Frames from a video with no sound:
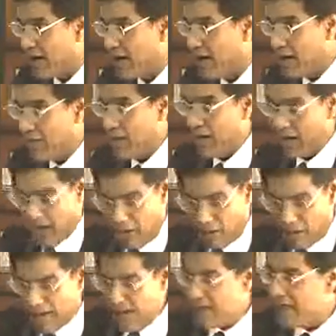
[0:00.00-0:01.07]
But now when
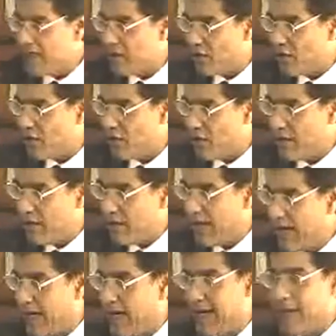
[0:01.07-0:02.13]
this Rule 58
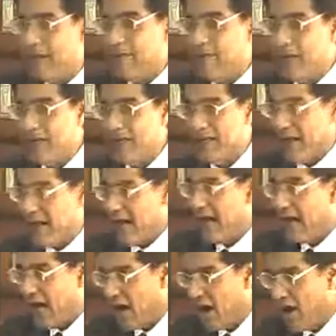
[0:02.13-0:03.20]
is read
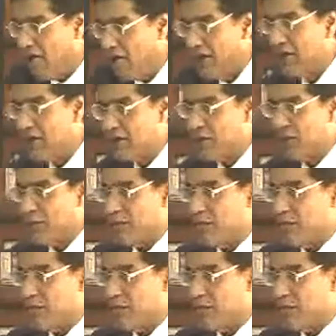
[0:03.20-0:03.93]
along with the Supreme Court